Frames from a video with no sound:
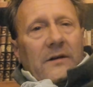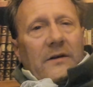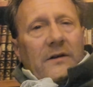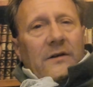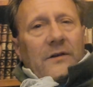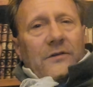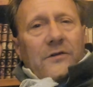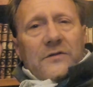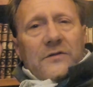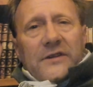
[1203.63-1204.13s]

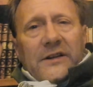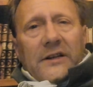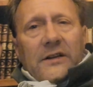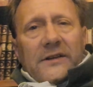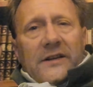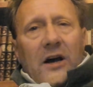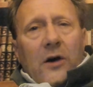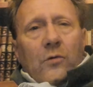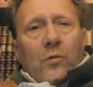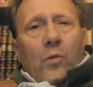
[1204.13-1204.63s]
There's little
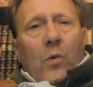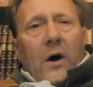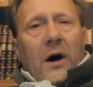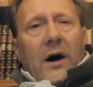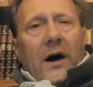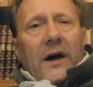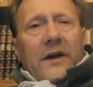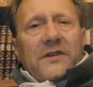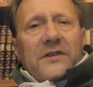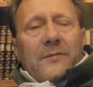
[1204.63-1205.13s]
doubt
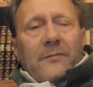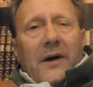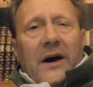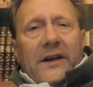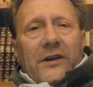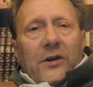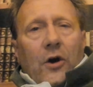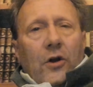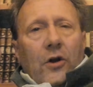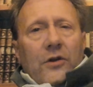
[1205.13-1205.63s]
why, to my
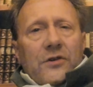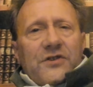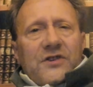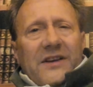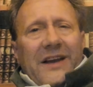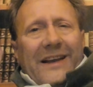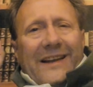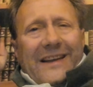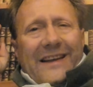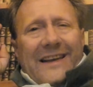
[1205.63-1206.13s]
knowledge,
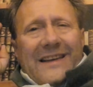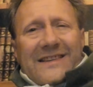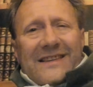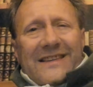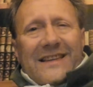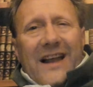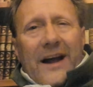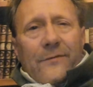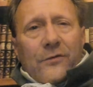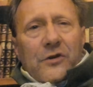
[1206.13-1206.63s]
Kendi has
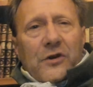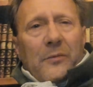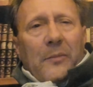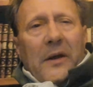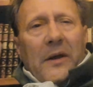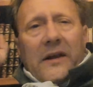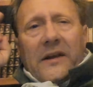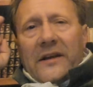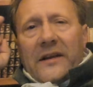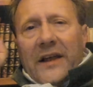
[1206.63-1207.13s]
never
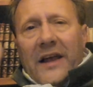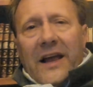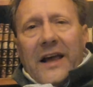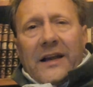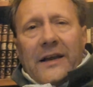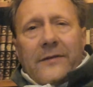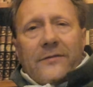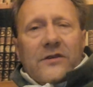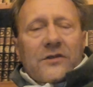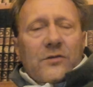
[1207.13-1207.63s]
debated
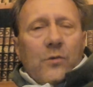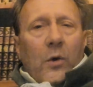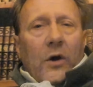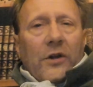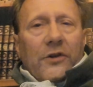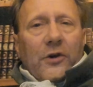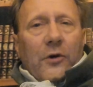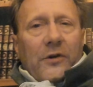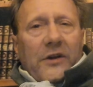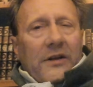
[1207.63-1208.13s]
any of his
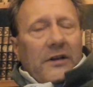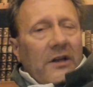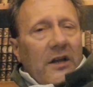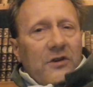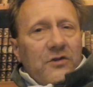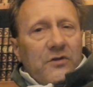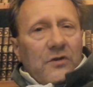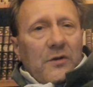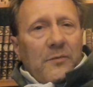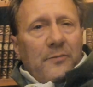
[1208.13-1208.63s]
well-known
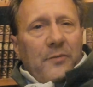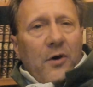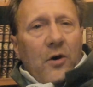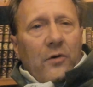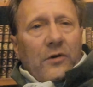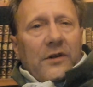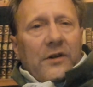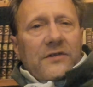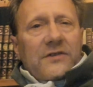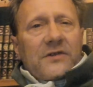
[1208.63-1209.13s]
intellectual
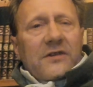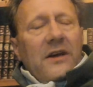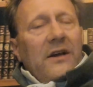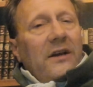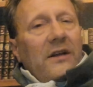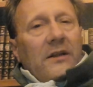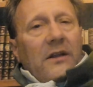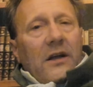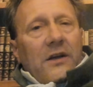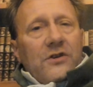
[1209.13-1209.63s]
opponents
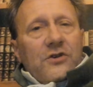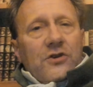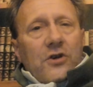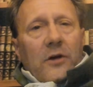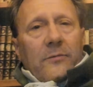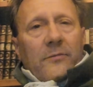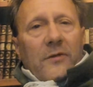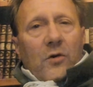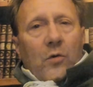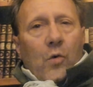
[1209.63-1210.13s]
like
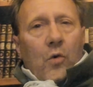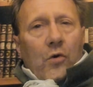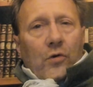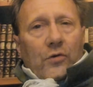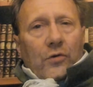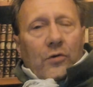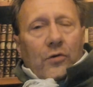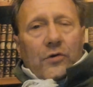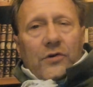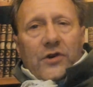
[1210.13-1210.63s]
John
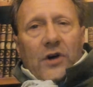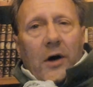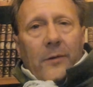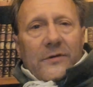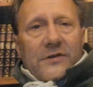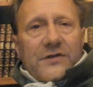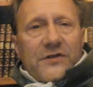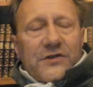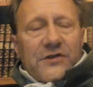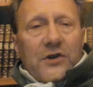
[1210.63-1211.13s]
McWhorter or
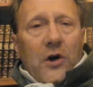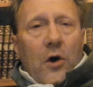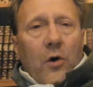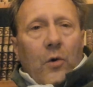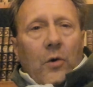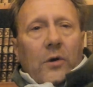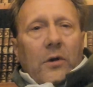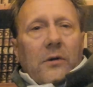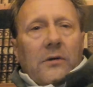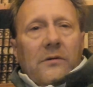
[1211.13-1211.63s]
Thomas
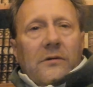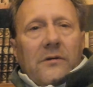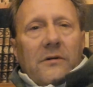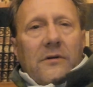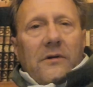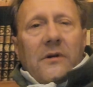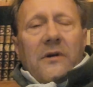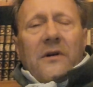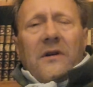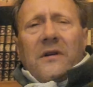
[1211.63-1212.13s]
Sowell.
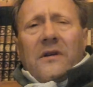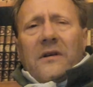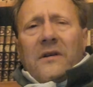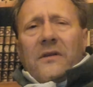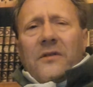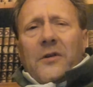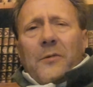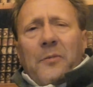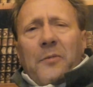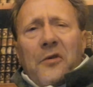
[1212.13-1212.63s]

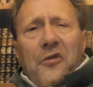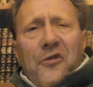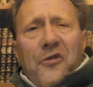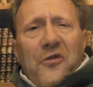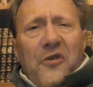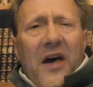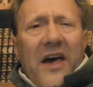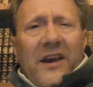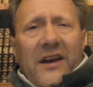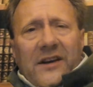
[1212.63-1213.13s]
The
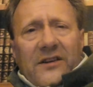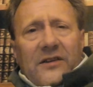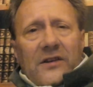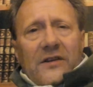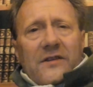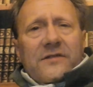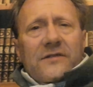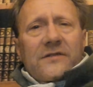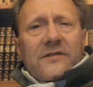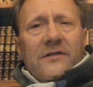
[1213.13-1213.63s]

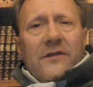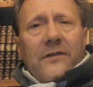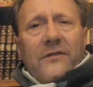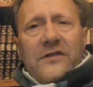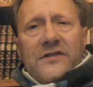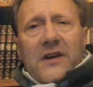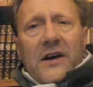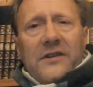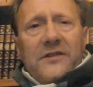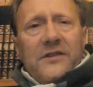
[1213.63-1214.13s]
patheticness of
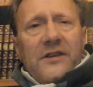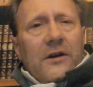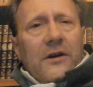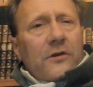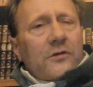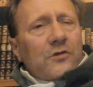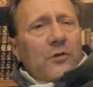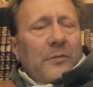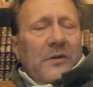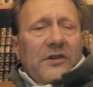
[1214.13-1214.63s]
his
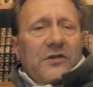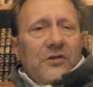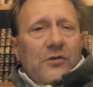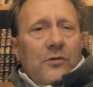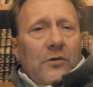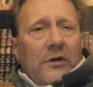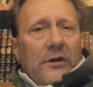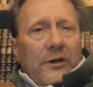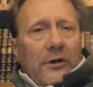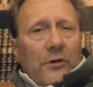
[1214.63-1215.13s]
ideas would be too
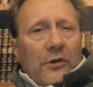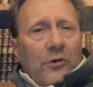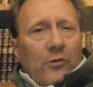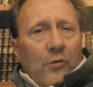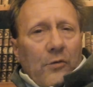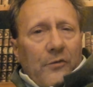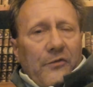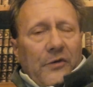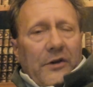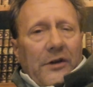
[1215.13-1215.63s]
clearly
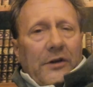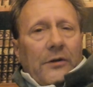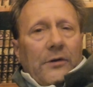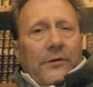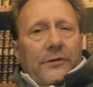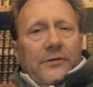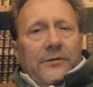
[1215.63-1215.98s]
revealed.